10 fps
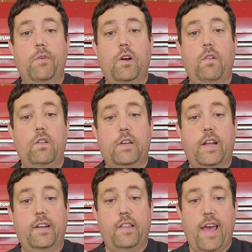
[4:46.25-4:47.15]
We're going to
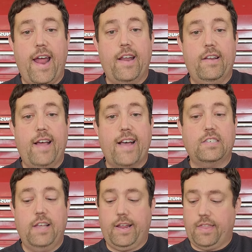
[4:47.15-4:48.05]
look into that and
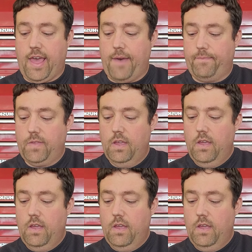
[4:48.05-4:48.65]
dissect that.